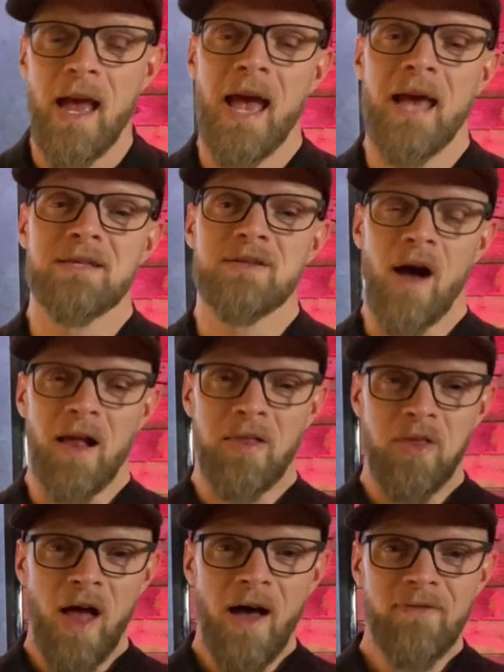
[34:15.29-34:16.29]
And so I
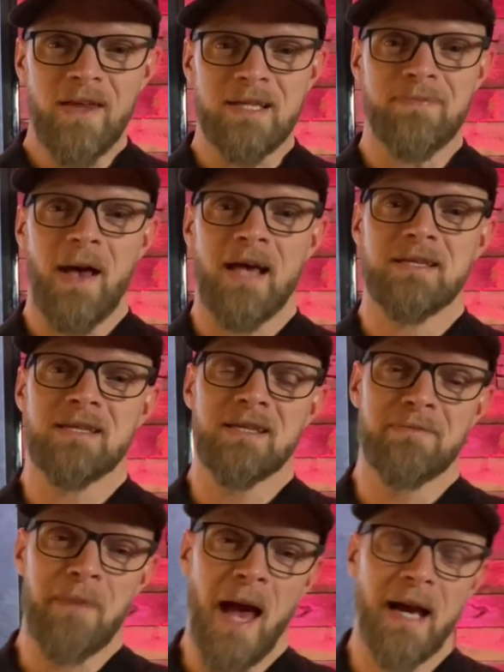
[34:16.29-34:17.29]
love this passage
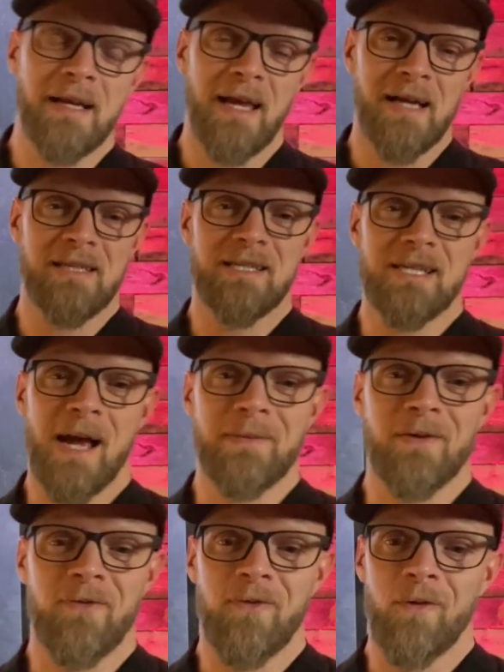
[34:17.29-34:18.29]
and back in Exodus
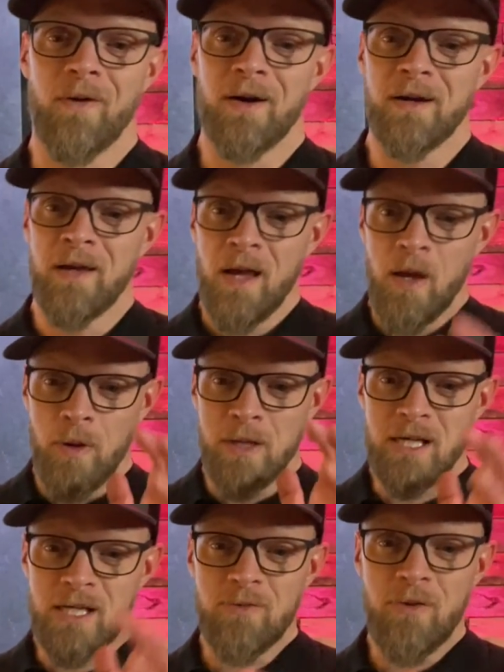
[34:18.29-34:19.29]
chapter 4. And we
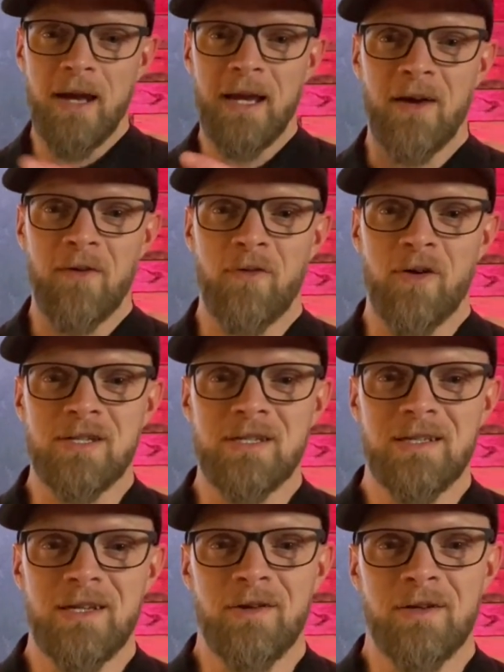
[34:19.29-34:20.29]
just read here in verse
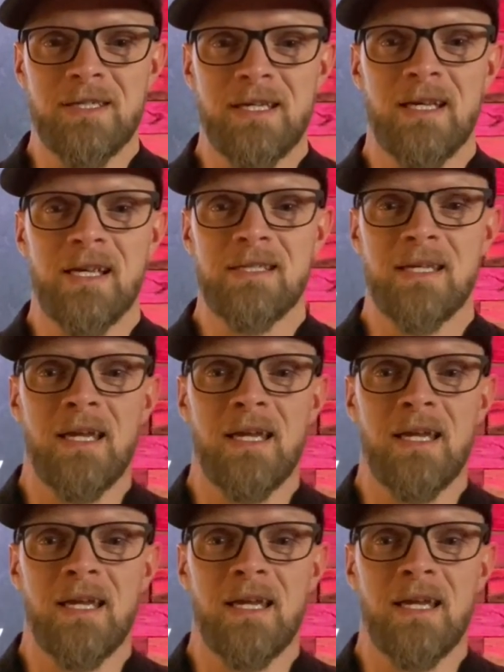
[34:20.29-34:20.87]
2. You see this?